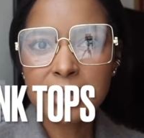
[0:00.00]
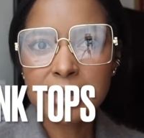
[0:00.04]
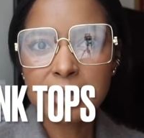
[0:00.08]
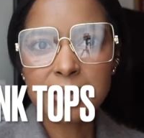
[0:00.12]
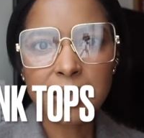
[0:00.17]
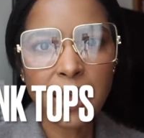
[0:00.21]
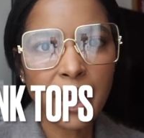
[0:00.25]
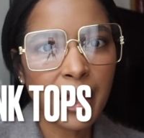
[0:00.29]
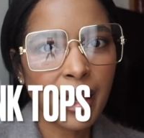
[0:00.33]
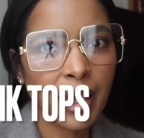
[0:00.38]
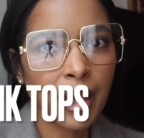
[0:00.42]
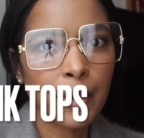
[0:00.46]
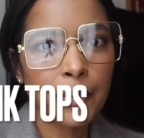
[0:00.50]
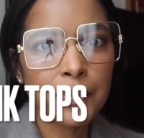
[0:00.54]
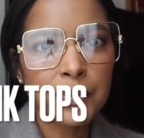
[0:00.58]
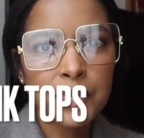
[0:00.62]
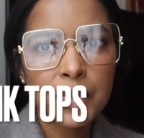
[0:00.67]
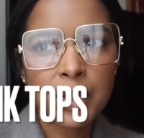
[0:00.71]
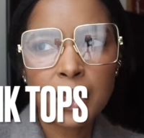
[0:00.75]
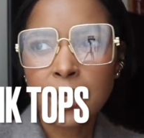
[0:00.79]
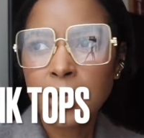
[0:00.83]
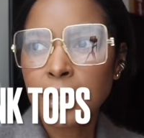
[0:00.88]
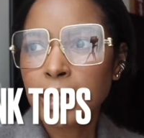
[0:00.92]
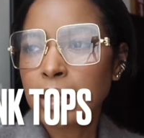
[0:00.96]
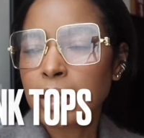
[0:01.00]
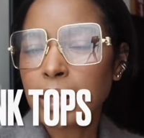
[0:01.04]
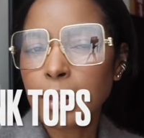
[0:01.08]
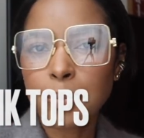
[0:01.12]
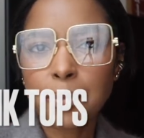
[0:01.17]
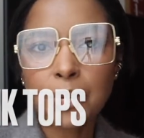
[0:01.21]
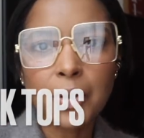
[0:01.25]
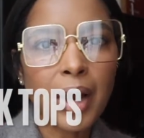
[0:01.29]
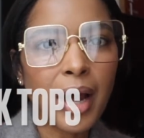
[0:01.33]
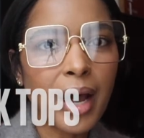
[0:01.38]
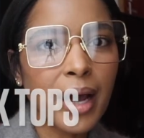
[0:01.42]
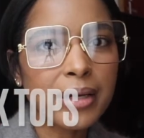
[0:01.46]
stamp, the
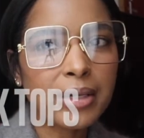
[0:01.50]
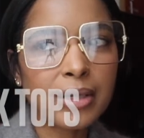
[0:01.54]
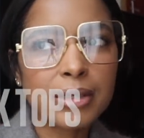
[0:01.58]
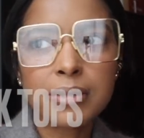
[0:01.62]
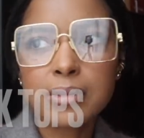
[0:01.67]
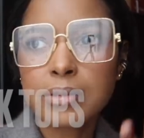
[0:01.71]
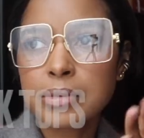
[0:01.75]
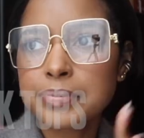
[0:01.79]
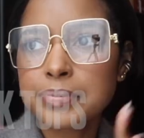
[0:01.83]
Prada,